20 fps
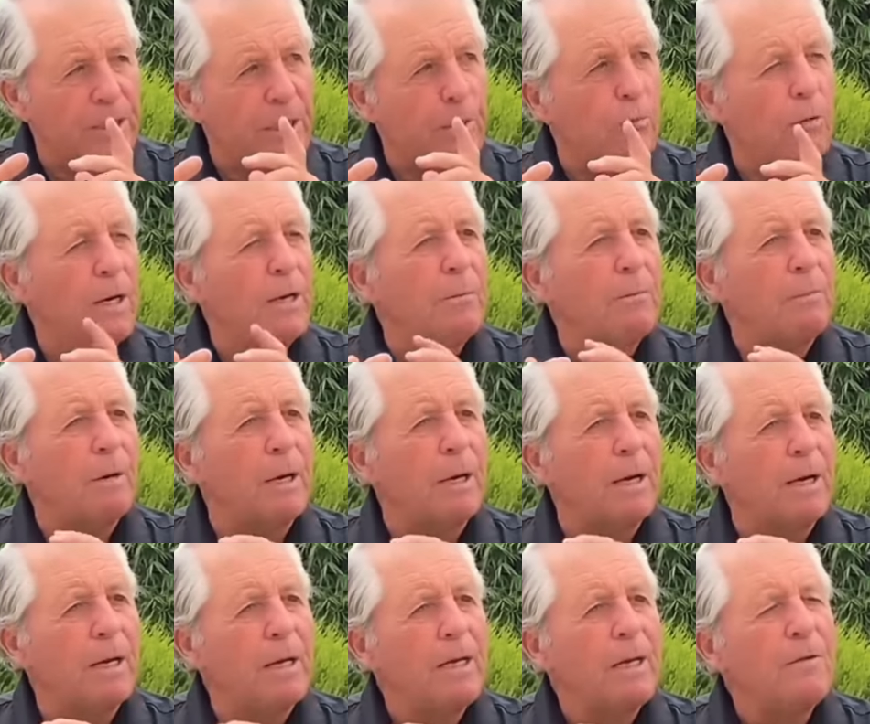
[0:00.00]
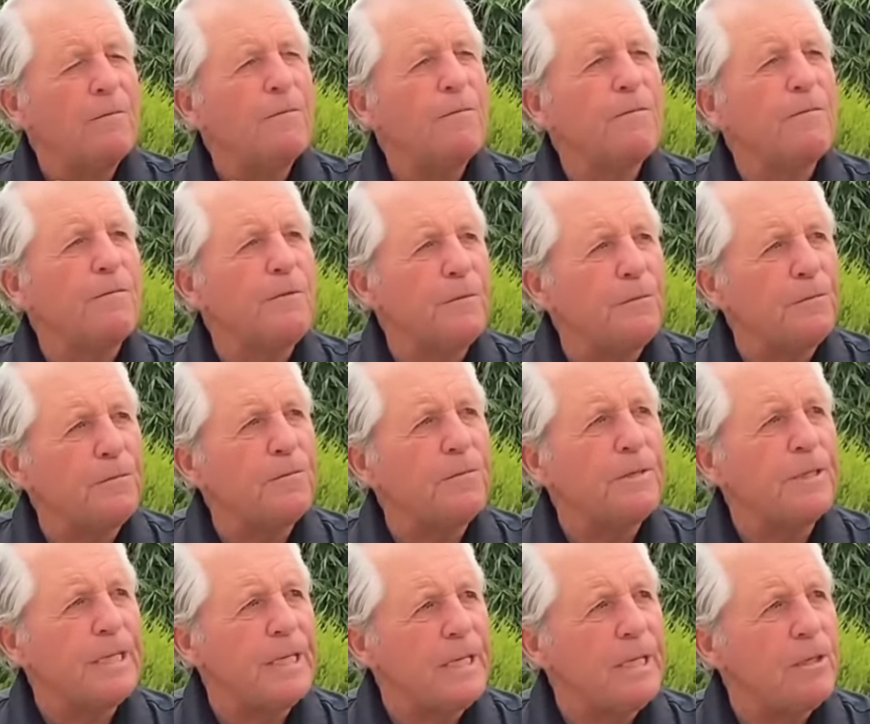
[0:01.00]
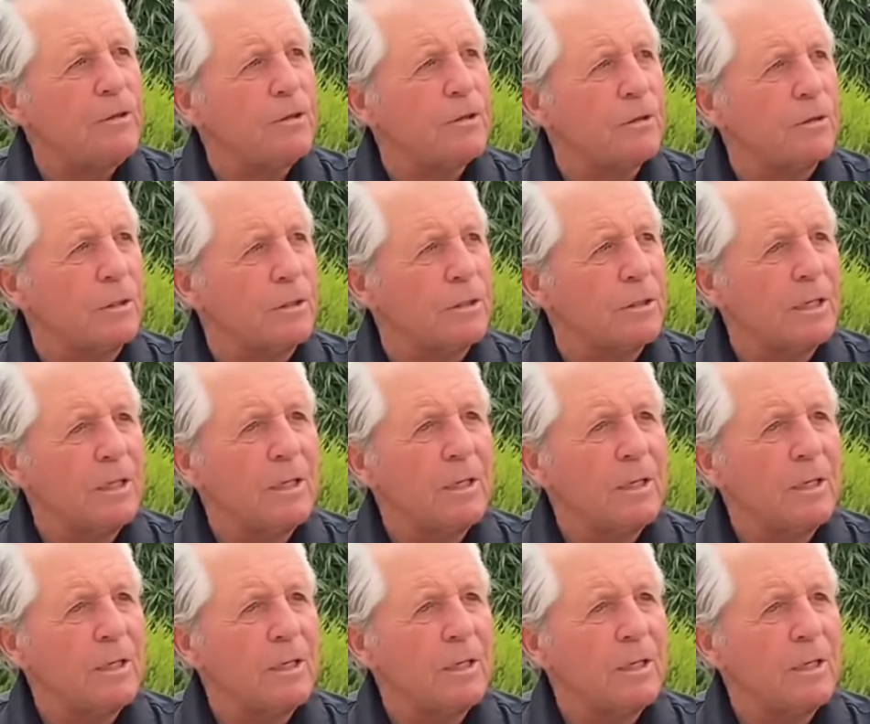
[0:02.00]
He won by 15 shots.